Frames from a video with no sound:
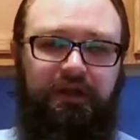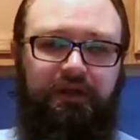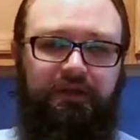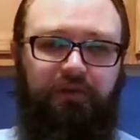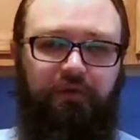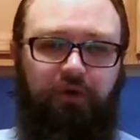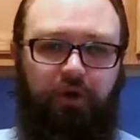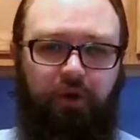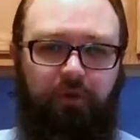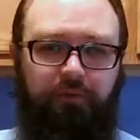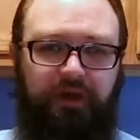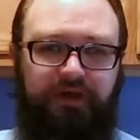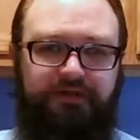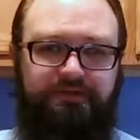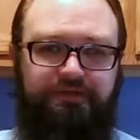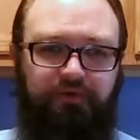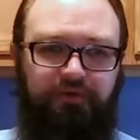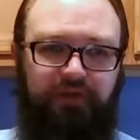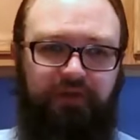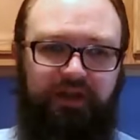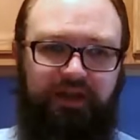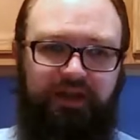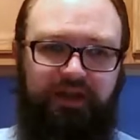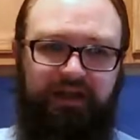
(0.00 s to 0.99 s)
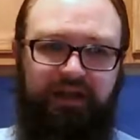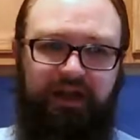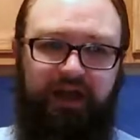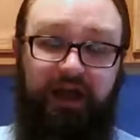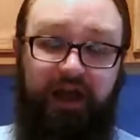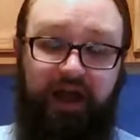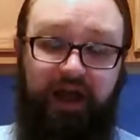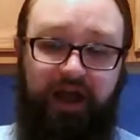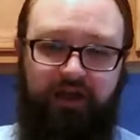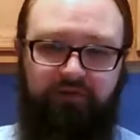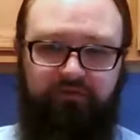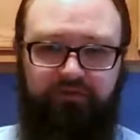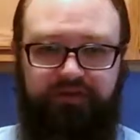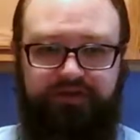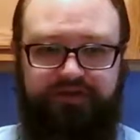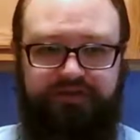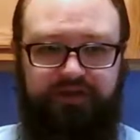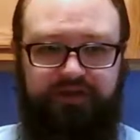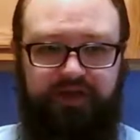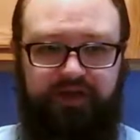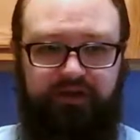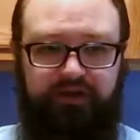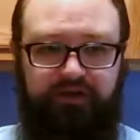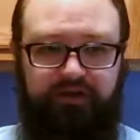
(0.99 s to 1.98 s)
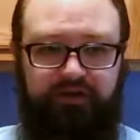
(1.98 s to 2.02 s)
The robots only get half of the
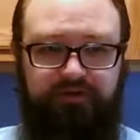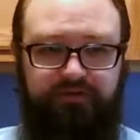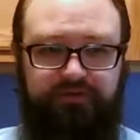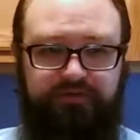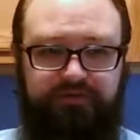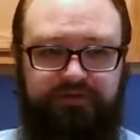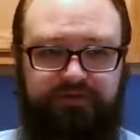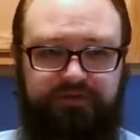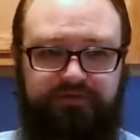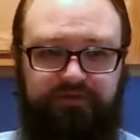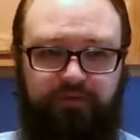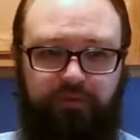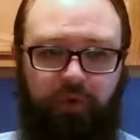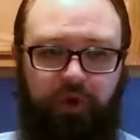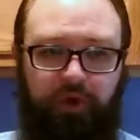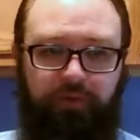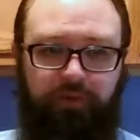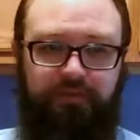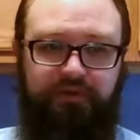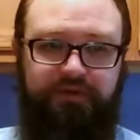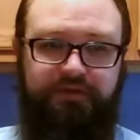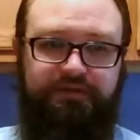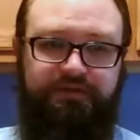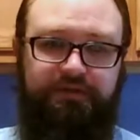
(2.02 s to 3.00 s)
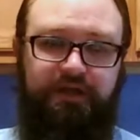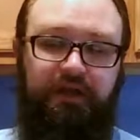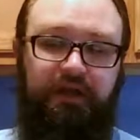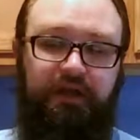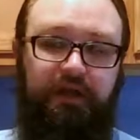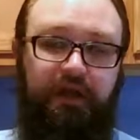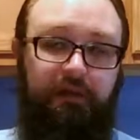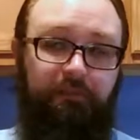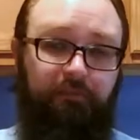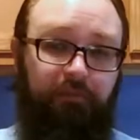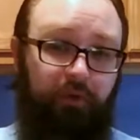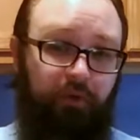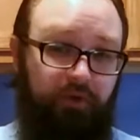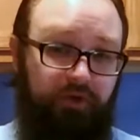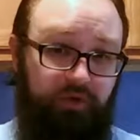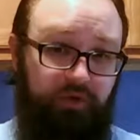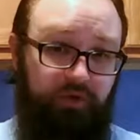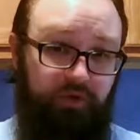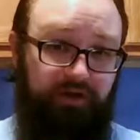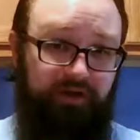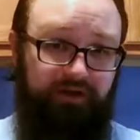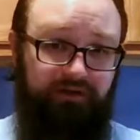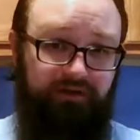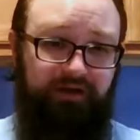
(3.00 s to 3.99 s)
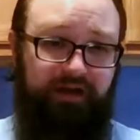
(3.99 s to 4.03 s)
standard uses from weapons, but when you
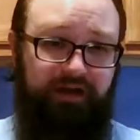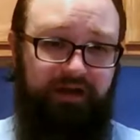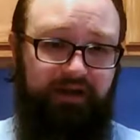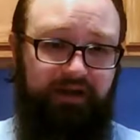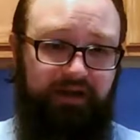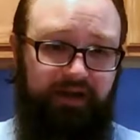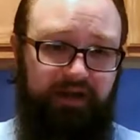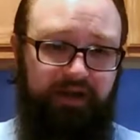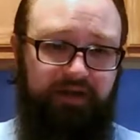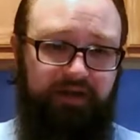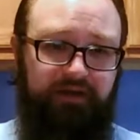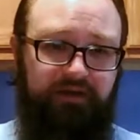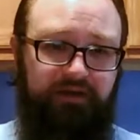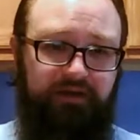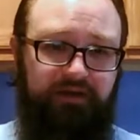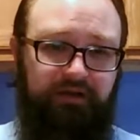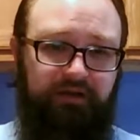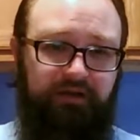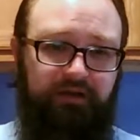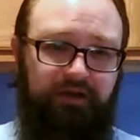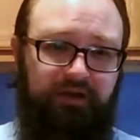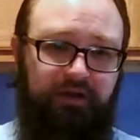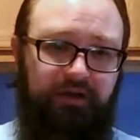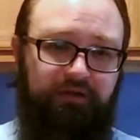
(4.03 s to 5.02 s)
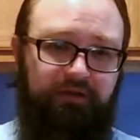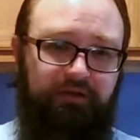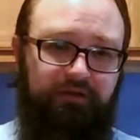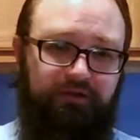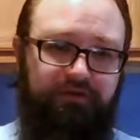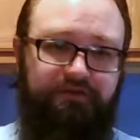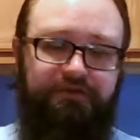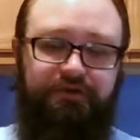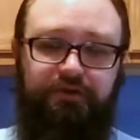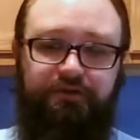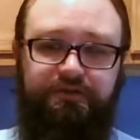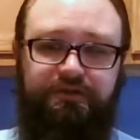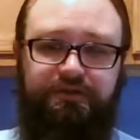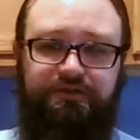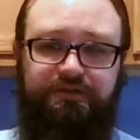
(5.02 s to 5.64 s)
heal at an inn, those uses